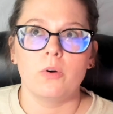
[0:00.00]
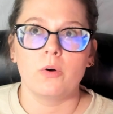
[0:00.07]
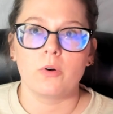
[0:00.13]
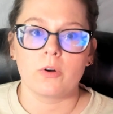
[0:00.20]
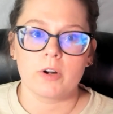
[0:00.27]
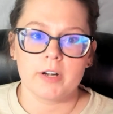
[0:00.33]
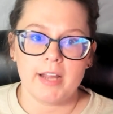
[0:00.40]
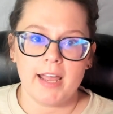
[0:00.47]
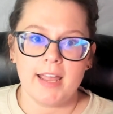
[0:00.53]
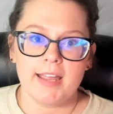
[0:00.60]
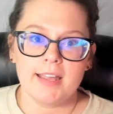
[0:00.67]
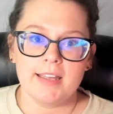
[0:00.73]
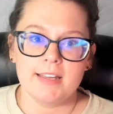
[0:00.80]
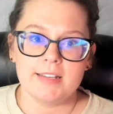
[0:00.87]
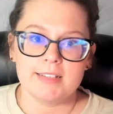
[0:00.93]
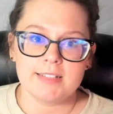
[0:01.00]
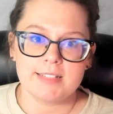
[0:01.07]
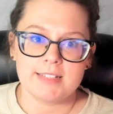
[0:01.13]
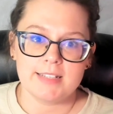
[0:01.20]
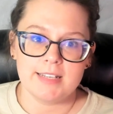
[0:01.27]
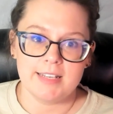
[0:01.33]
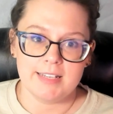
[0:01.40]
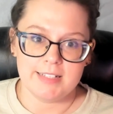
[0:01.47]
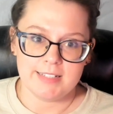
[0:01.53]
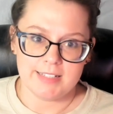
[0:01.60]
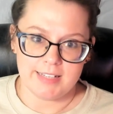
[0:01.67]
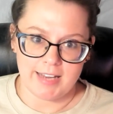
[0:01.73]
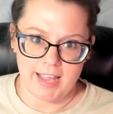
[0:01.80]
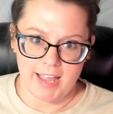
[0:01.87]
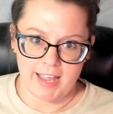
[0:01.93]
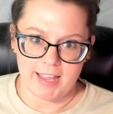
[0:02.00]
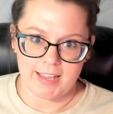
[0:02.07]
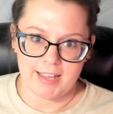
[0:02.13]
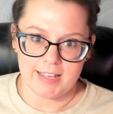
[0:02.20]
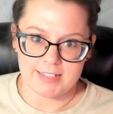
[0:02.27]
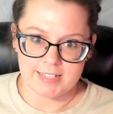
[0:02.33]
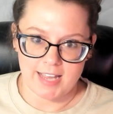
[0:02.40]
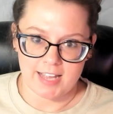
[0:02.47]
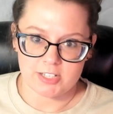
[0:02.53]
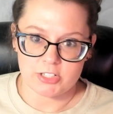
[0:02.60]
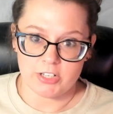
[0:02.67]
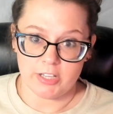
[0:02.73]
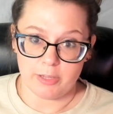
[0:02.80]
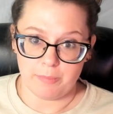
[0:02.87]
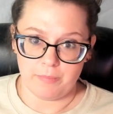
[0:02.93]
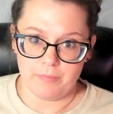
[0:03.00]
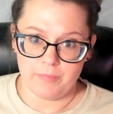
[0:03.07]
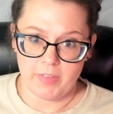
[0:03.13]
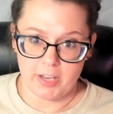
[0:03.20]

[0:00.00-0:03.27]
chordae tendineae attached to the